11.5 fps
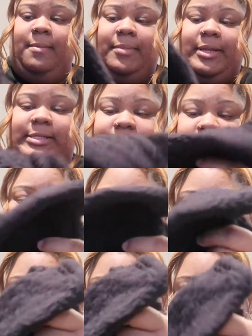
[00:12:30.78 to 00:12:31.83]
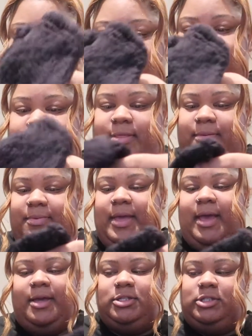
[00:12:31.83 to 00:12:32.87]
But it's kind of like, the
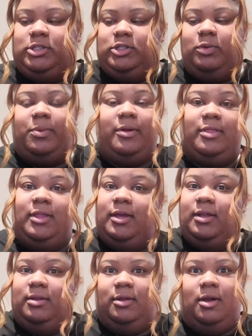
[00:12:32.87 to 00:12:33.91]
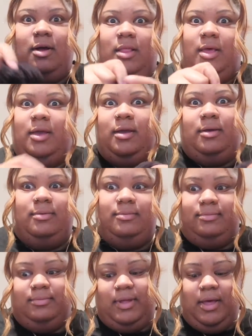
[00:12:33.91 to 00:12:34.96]
yeah, it's super thin, y'all. Like,
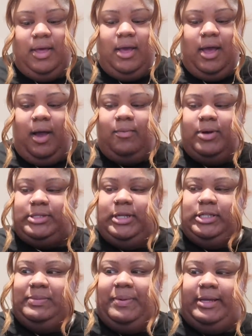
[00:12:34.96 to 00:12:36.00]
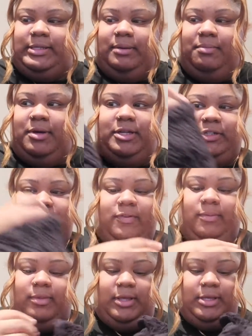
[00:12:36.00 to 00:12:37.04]
I wasn't expecting much
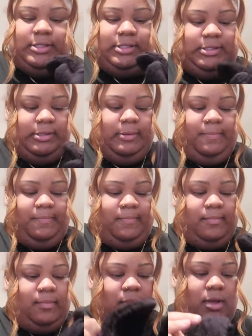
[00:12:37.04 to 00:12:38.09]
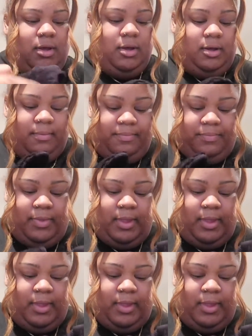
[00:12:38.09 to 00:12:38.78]
from this. Um,